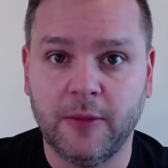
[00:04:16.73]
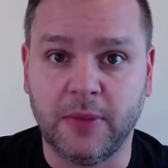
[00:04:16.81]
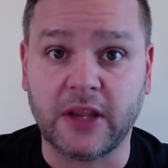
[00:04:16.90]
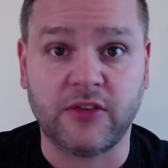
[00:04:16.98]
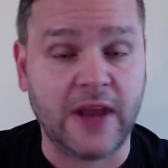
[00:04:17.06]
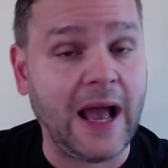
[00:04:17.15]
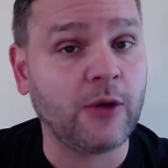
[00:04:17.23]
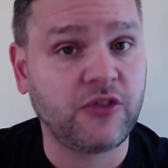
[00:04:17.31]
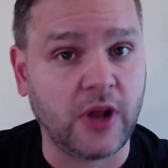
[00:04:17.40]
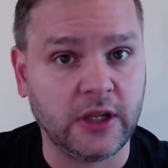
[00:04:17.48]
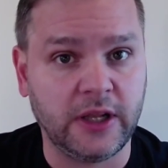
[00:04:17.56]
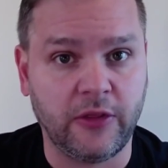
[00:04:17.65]
because now
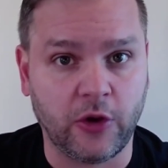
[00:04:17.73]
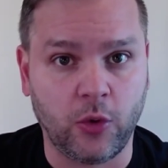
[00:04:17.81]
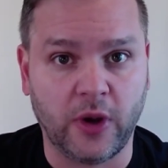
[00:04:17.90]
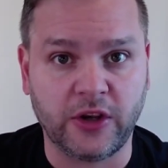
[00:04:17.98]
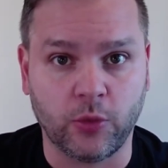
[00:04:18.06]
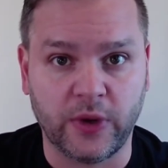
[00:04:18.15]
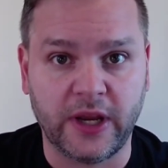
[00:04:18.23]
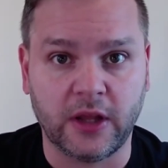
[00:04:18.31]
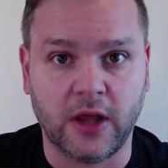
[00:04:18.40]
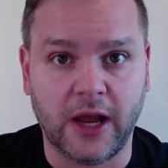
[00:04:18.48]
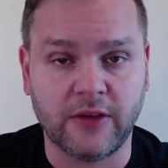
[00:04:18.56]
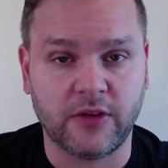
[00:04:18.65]
suddenly they're going to
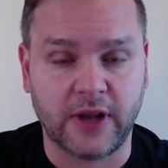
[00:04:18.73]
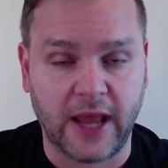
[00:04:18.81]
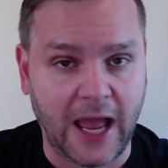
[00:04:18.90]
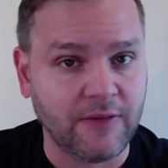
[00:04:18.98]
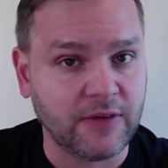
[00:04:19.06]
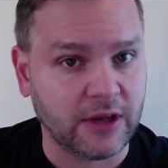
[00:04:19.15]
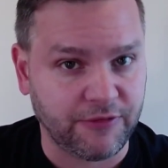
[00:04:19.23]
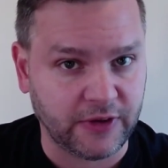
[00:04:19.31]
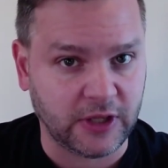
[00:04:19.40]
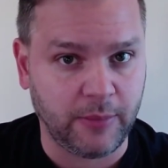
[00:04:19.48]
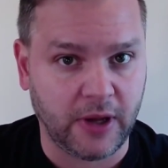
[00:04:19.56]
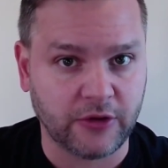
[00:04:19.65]
realize that having a
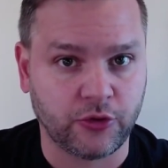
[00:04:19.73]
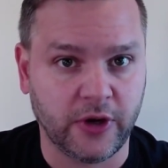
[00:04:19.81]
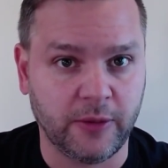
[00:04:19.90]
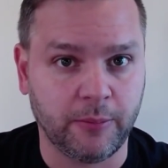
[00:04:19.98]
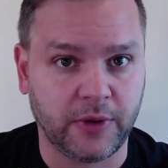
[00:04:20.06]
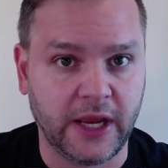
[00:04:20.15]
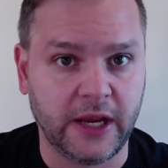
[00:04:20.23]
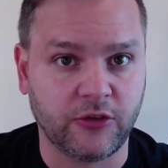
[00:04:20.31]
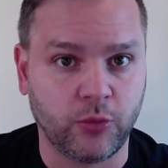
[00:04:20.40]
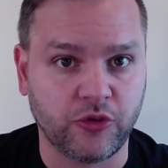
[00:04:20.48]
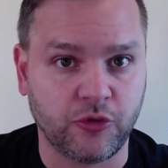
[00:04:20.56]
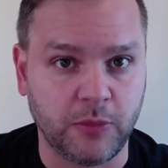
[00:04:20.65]
filibuster in
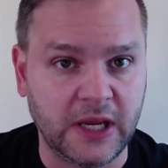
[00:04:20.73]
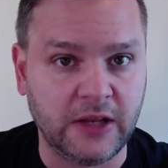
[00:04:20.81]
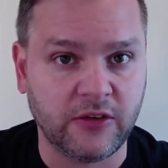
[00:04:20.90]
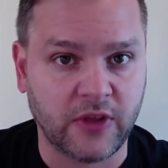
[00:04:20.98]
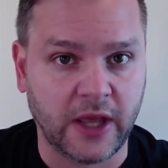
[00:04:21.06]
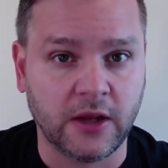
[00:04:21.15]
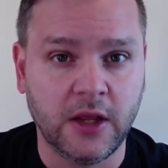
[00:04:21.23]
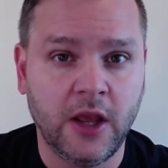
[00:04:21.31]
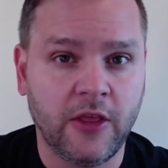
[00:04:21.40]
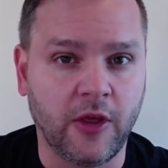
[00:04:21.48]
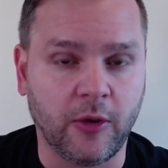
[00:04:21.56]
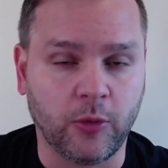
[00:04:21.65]
place, which means that
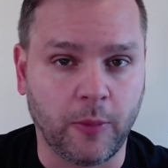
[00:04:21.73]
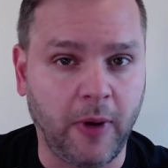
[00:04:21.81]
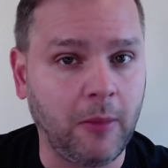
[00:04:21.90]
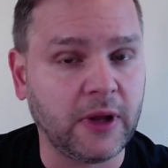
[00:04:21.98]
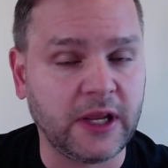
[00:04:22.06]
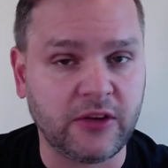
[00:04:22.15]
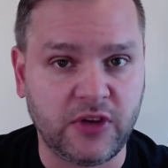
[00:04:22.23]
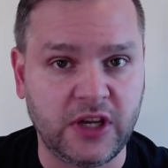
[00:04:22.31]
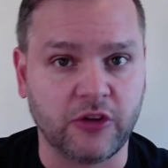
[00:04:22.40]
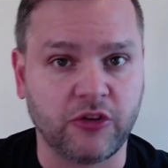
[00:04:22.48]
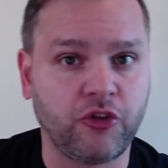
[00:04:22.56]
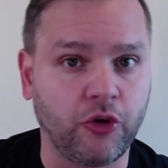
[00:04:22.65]
the Republicans need
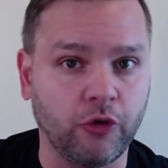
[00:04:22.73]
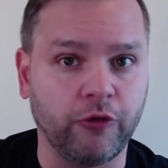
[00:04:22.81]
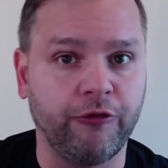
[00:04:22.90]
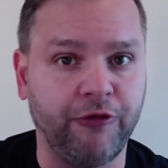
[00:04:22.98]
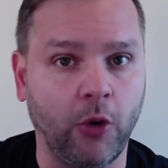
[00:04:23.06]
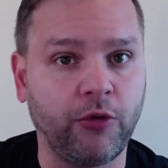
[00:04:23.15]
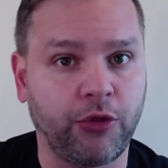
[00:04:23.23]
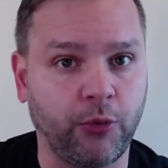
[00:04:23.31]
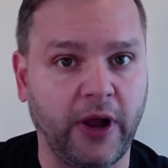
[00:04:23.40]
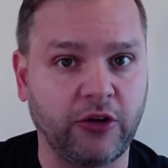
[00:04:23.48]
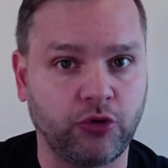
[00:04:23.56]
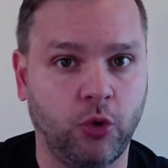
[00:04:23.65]
a certain vote
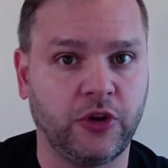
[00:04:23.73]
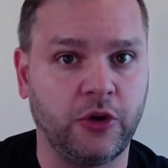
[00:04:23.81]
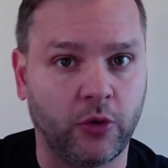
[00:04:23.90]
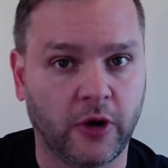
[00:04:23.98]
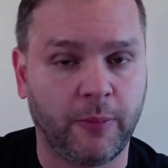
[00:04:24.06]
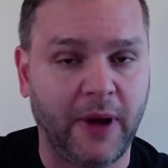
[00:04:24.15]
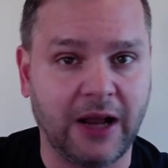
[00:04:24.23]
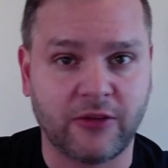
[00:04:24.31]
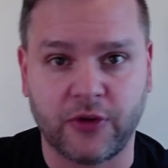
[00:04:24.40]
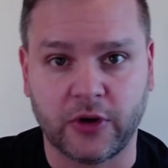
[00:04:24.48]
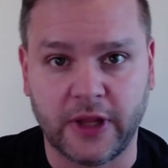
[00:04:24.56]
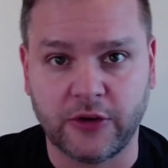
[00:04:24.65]
threshold in order to pass
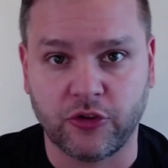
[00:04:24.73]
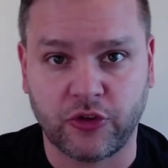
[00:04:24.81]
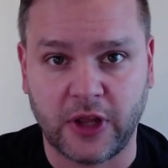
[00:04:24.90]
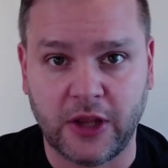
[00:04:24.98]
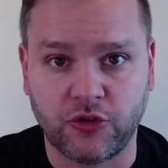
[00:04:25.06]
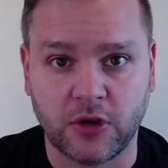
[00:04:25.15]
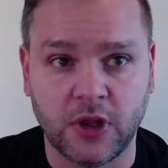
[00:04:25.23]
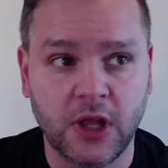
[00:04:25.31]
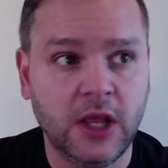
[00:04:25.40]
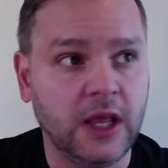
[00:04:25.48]
their legislation,